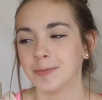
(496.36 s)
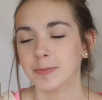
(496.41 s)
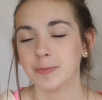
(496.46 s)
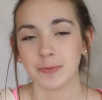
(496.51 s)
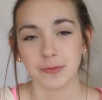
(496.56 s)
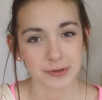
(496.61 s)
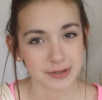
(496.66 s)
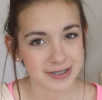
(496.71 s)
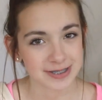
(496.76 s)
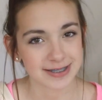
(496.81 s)

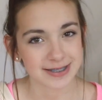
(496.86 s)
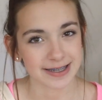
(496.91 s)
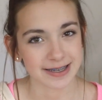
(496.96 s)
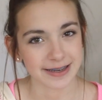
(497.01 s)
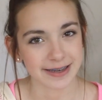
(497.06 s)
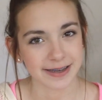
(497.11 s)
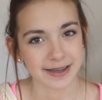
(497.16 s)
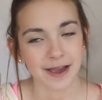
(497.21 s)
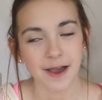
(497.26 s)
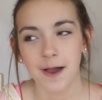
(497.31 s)
We'll
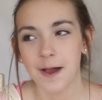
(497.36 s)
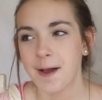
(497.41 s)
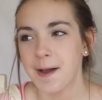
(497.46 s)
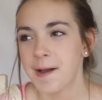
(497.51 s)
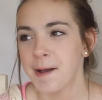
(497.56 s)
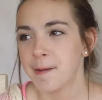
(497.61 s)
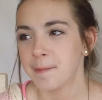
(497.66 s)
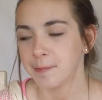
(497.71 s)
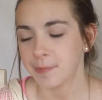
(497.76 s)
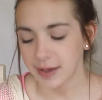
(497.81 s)
see.
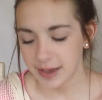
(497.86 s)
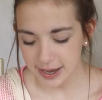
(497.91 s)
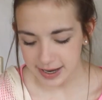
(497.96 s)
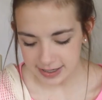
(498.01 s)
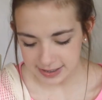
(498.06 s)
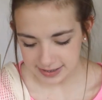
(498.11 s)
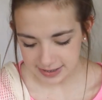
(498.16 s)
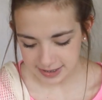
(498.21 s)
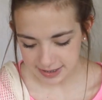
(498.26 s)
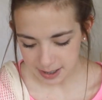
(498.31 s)

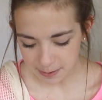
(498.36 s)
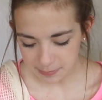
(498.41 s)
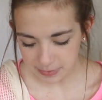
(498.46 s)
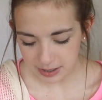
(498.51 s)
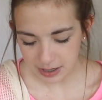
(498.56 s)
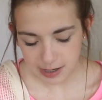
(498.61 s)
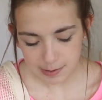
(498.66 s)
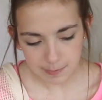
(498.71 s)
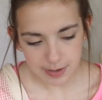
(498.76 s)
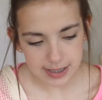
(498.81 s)
But
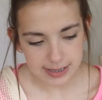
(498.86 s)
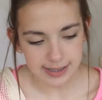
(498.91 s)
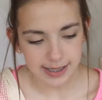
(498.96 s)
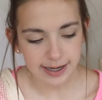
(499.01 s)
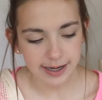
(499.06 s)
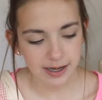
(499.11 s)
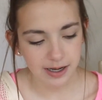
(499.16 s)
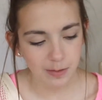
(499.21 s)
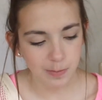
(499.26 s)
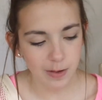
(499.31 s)
something I'm
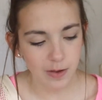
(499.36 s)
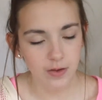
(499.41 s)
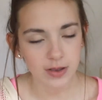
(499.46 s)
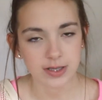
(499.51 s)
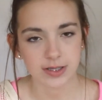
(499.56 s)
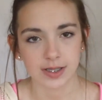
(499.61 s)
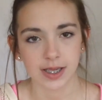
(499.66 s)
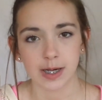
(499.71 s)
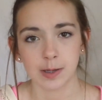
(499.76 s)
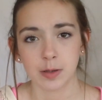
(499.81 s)
excited about
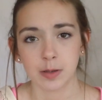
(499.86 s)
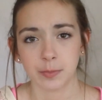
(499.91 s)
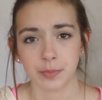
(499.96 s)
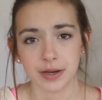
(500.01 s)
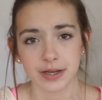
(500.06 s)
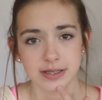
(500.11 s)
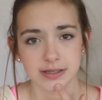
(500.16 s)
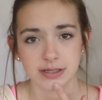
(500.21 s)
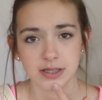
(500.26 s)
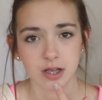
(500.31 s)
is getting my
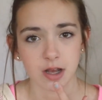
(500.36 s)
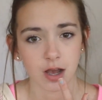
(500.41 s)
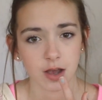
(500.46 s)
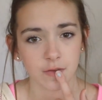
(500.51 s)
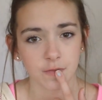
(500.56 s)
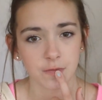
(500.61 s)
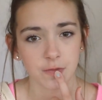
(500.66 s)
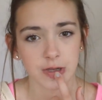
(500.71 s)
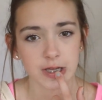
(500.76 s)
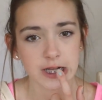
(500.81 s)
braces
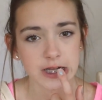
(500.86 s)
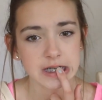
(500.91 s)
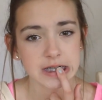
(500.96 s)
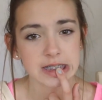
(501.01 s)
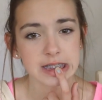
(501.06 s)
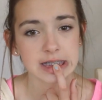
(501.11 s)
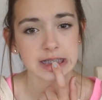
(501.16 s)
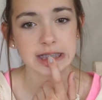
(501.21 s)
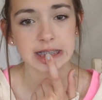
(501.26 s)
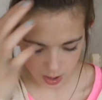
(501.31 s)
off.
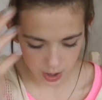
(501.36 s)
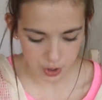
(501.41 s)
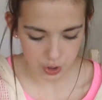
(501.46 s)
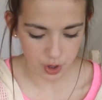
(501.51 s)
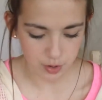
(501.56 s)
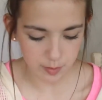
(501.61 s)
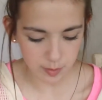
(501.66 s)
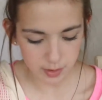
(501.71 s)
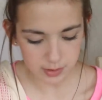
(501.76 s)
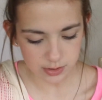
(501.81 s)

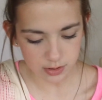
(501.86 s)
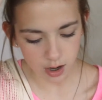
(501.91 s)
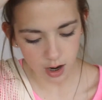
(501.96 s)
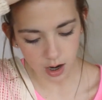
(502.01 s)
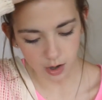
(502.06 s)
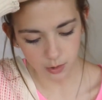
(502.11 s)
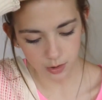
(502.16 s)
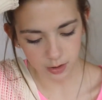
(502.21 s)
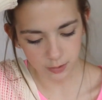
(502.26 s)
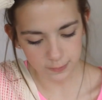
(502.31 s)
Your most
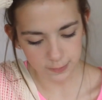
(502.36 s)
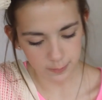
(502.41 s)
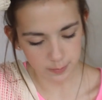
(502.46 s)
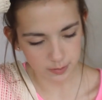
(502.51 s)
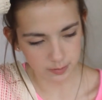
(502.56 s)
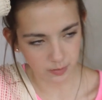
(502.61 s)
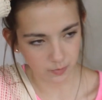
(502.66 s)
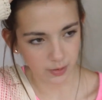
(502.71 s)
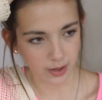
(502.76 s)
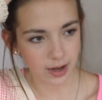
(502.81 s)
awkward
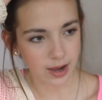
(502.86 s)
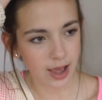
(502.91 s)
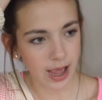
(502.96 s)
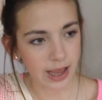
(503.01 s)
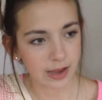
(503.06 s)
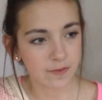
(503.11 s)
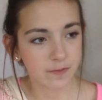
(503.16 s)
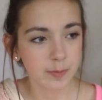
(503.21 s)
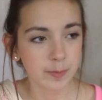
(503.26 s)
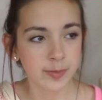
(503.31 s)
filming moment.
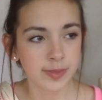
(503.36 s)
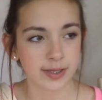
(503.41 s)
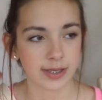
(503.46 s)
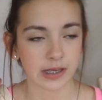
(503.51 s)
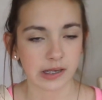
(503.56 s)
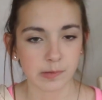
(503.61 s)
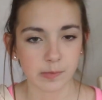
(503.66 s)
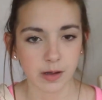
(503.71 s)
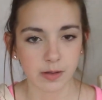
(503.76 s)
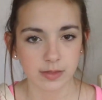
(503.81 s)
I've been
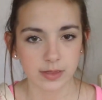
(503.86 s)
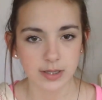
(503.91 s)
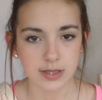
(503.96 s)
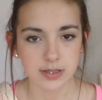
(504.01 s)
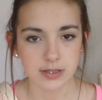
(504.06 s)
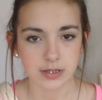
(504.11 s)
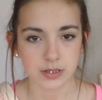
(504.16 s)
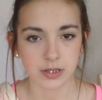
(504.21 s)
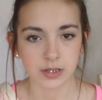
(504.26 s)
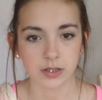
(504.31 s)
thinking about
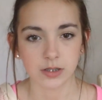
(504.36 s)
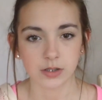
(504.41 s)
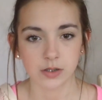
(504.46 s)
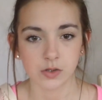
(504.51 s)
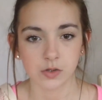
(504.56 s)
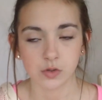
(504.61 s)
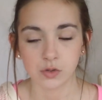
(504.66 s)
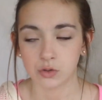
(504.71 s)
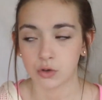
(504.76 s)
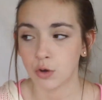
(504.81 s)
this like
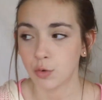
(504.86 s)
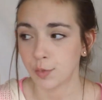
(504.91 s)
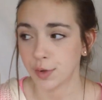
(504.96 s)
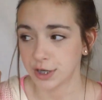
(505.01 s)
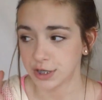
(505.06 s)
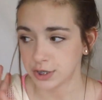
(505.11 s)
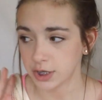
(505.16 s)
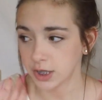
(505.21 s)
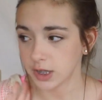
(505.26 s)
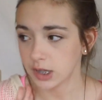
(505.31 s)
so
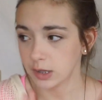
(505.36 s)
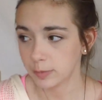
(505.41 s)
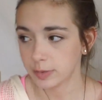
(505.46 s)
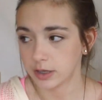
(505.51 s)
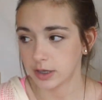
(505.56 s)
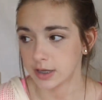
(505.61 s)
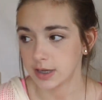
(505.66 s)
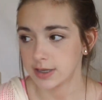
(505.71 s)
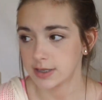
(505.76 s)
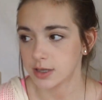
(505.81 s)
much lately
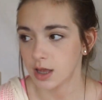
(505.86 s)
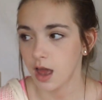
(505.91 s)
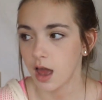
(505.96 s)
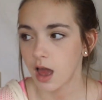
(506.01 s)
because